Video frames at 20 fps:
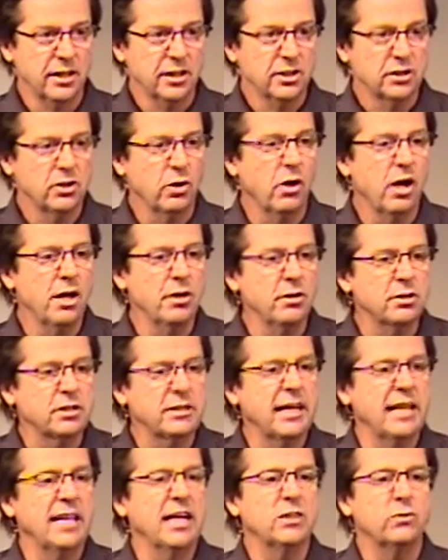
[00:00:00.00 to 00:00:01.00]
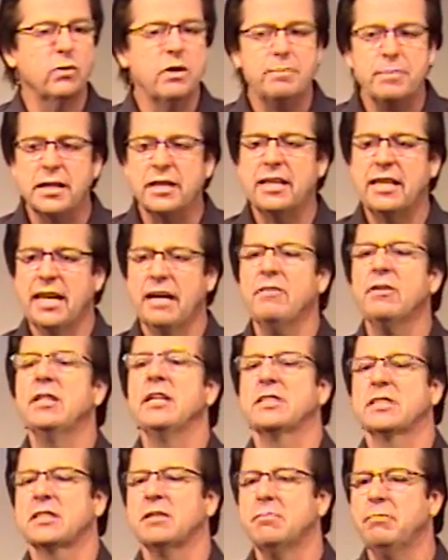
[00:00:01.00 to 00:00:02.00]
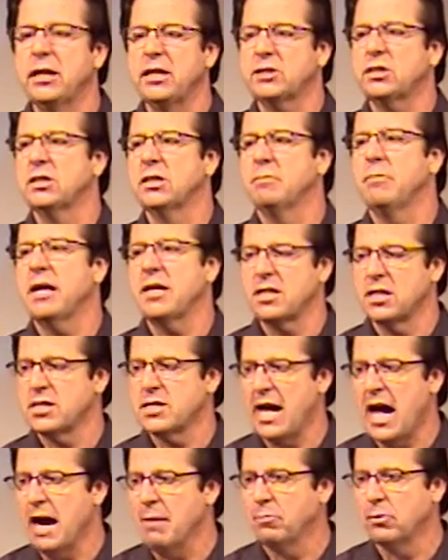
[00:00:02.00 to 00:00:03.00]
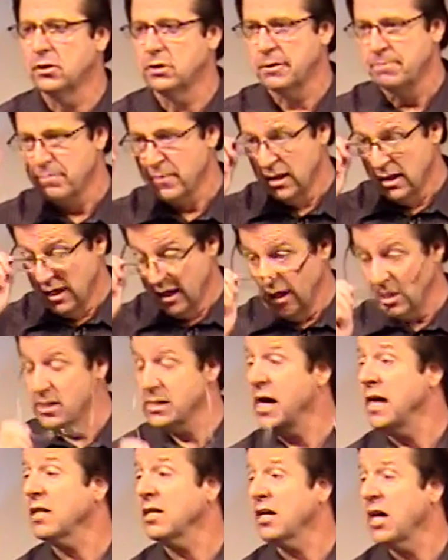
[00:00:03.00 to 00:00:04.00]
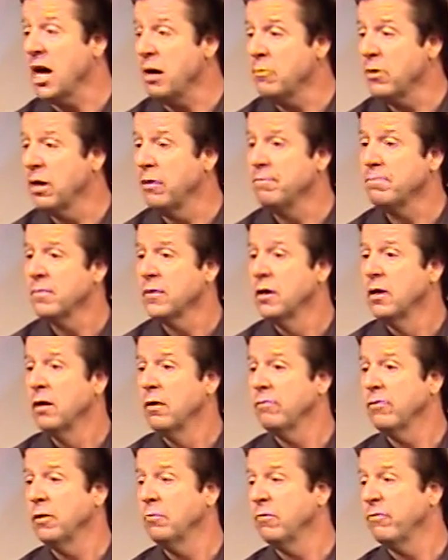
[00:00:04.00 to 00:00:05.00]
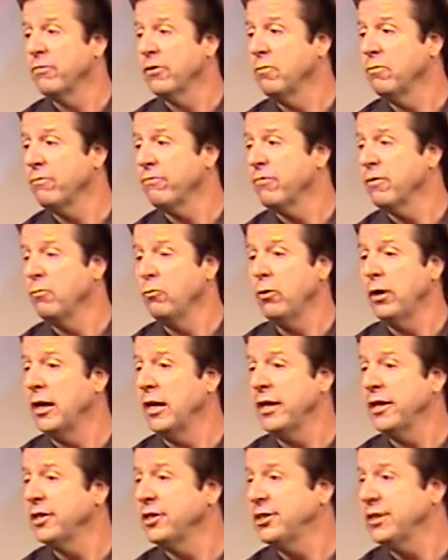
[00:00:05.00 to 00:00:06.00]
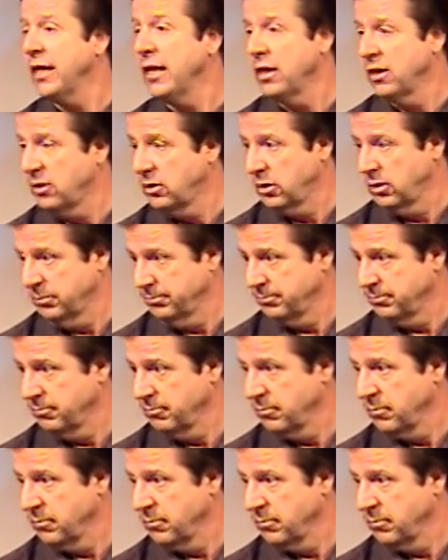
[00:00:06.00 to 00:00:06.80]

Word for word: So understand, as we've been given this commission to make disciples, it's not coming from, from, from Willie the janitor